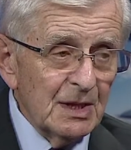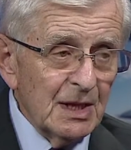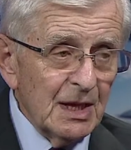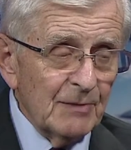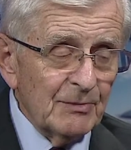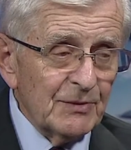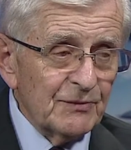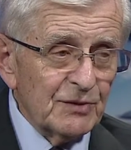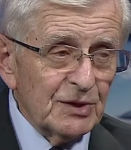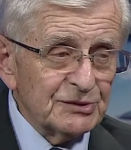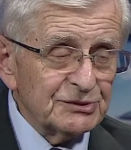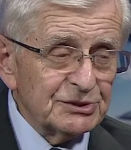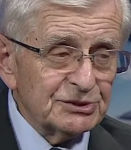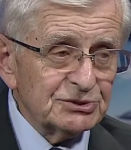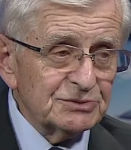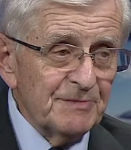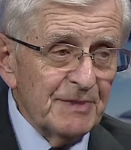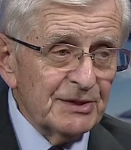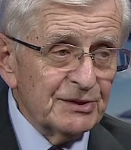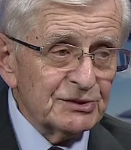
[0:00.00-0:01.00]
and we've lost a
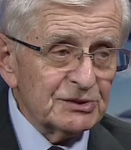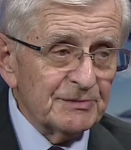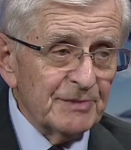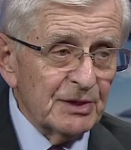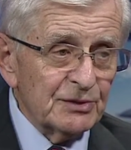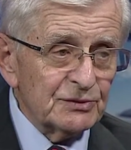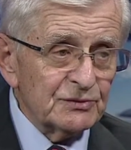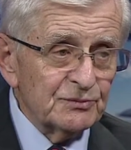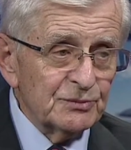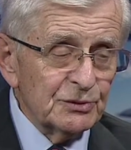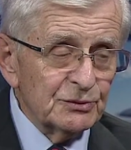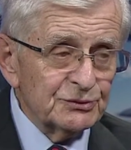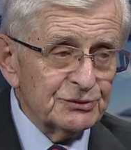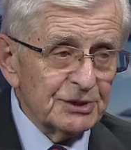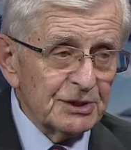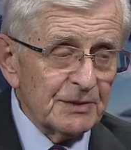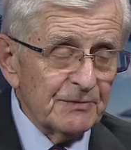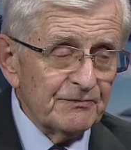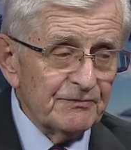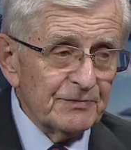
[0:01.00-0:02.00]
tremendous amount of music.